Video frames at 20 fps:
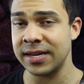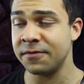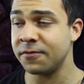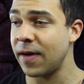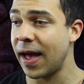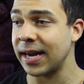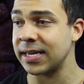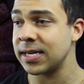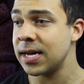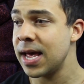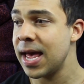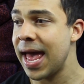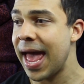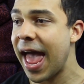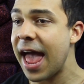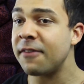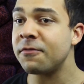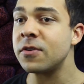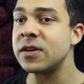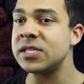In fact,
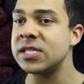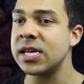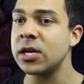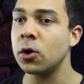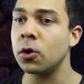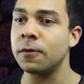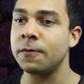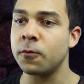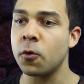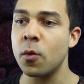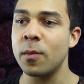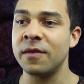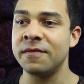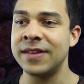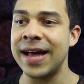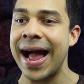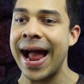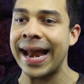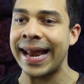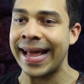every single form of
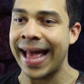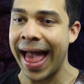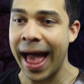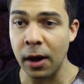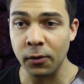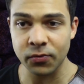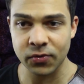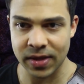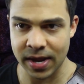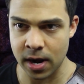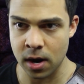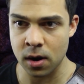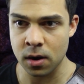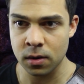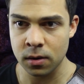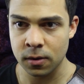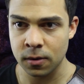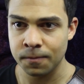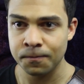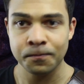dieting out there
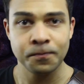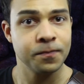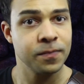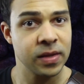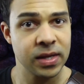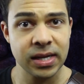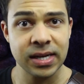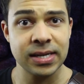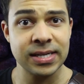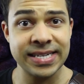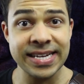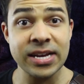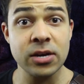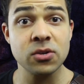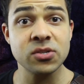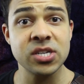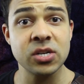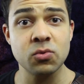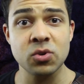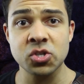
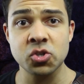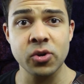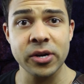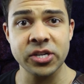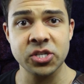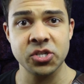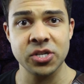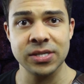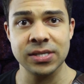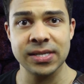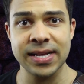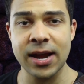deals in restrictions.